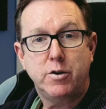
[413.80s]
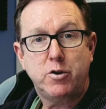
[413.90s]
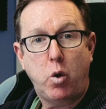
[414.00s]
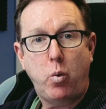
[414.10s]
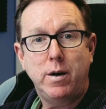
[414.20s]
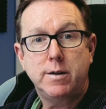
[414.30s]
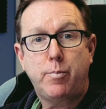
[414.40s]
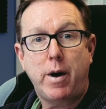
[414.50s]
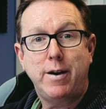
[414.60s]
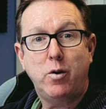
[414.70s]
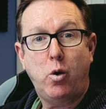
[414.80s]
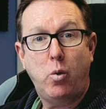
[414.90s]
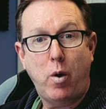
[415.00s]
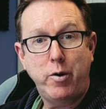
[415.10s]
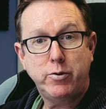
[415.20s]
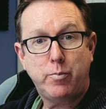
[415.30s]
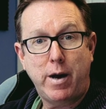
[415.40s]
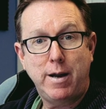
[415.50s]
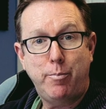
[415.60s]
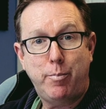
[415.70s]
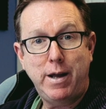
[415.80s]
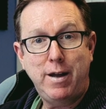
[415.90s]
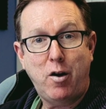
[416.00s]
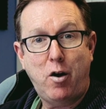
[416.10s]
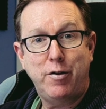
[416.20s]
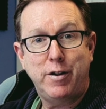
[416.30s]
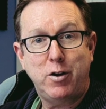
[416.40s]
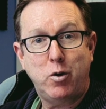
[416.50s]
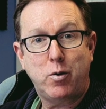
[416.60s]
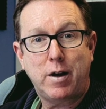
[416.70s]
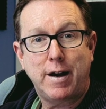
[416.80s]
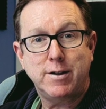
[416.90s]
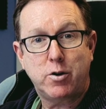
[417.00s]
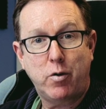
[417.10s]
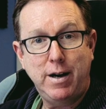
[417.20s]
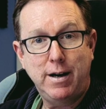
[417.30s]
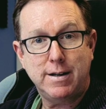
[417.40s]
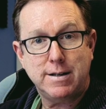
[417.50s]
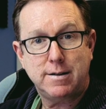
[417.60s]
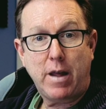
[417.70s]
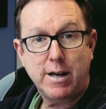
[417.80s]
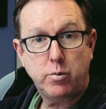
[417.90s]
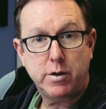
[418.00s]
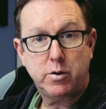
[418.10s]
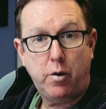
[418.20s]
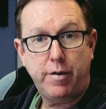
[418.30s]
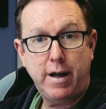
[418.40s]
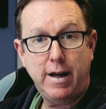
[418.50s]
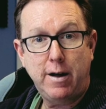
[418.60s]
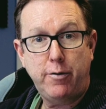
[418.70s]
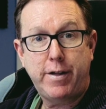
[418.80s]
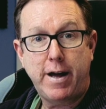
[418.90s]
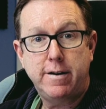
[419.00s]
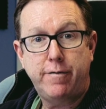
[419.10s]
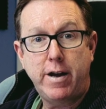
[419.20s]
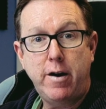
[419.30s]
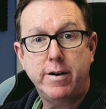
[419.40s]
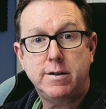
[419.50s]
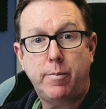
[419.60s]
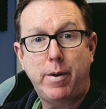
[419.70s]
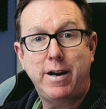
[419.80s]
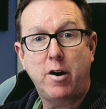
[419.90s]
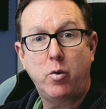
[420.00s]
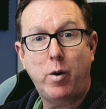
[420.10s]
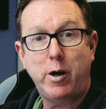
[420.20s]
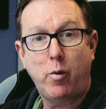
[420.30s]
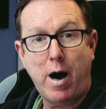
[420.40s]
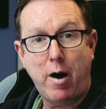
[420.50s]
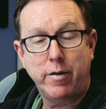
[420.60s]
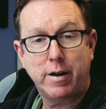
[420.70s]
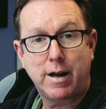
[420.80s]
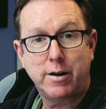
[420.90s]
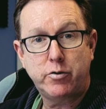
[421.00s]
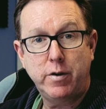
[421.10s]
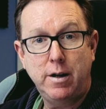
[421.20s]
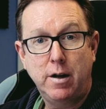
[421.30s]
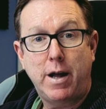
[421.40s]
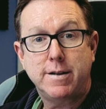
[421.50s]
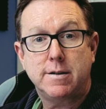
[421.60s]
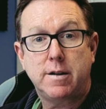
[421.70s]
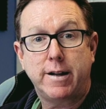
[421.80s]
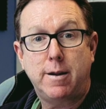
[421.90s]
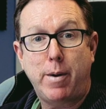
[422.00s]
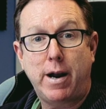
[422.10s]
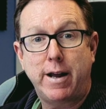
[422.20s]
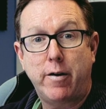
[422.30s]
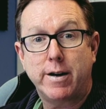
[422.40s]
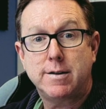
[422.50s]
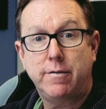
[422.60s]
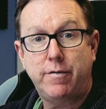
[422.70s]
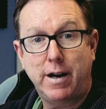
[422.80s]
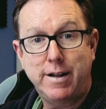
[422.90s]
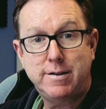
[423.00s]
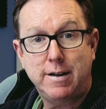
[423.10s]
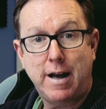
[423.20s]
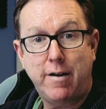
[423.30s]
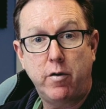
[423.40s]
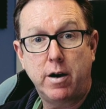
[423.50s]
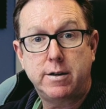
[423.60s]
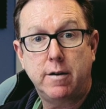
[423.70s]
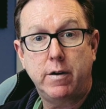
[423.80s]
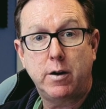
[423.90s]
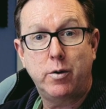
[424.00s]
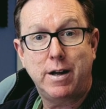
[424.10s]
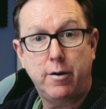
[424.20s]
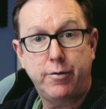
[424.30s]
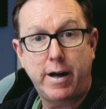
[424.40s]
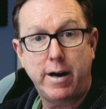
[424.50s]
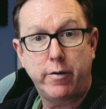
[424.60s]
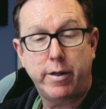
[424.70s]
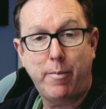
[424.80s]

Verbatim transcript: So, will Spain or won't Spain be on the UK's green list? As we saw there, health data varies depending on where you are in the country. Places like the Balearics and Valencia have relatively good health data at the